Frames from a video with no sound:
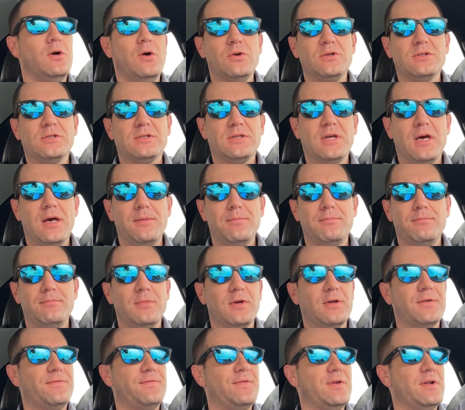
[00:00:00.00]
What's up,
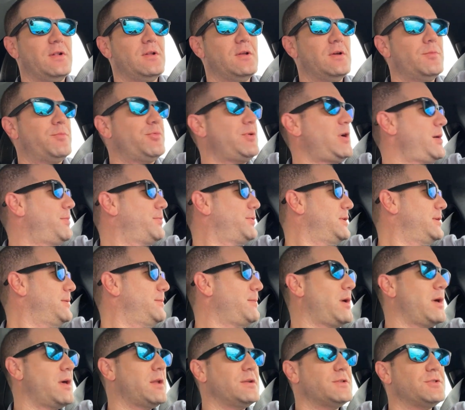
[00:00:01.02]
my fellow property
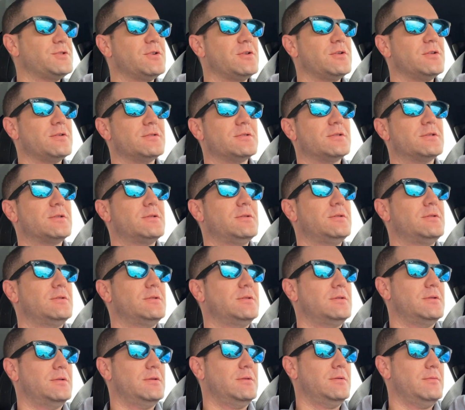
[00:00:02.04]
managers?
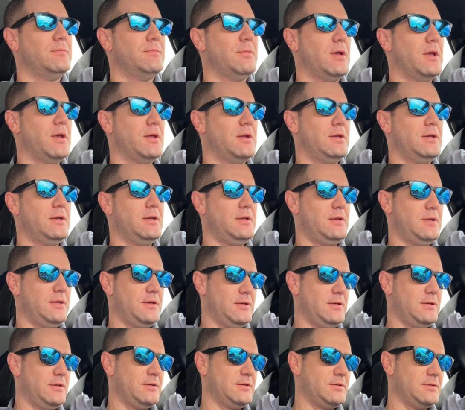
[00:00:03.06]
Man, it
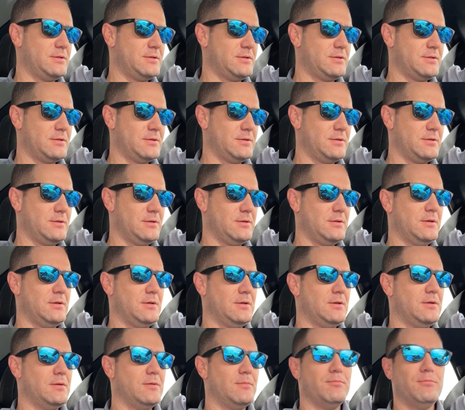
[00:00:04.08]
is
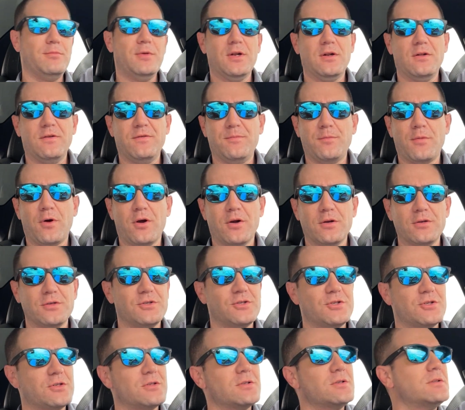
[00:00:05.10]
middle of
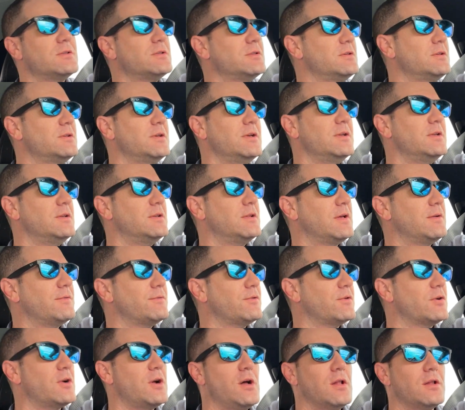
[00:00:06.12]
March in
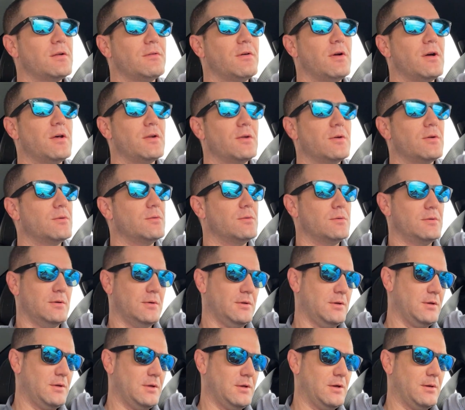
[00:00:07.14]
Denver, Colorado,
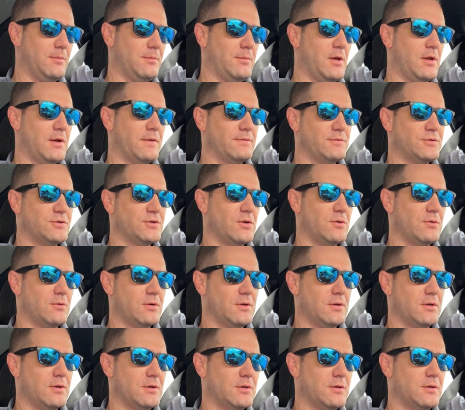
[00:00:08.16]
and I'm not even
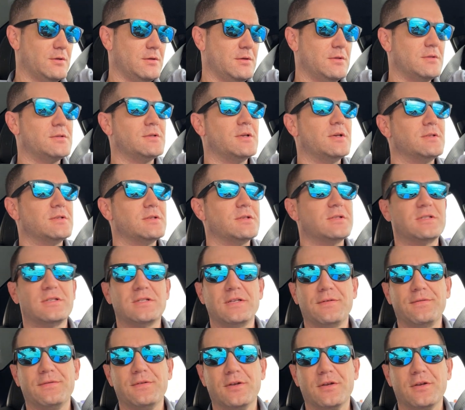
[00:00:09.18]
joking. It says it's
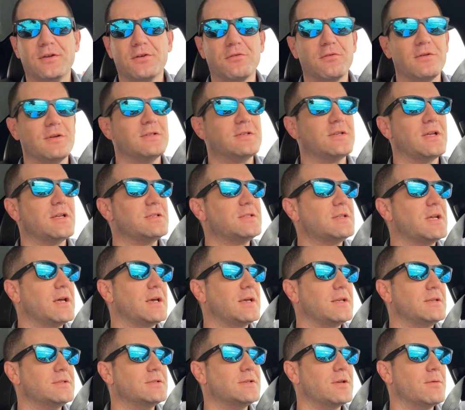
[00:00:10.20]
70 degrees outside.